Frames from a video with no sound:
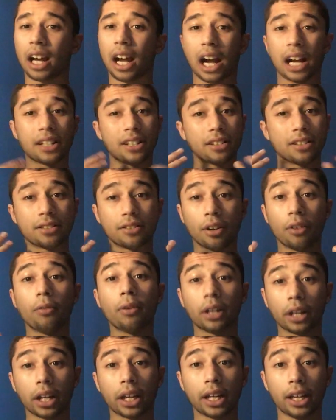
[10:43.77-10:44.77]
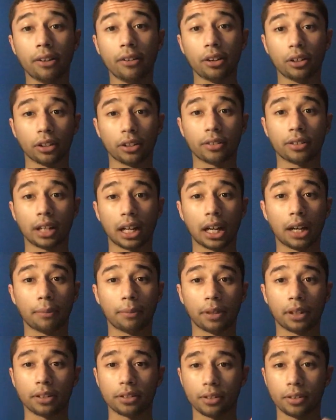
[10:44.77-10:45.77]
I just don't want to hear all the time
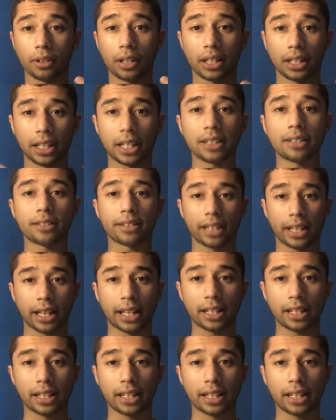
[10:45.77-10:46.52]
because it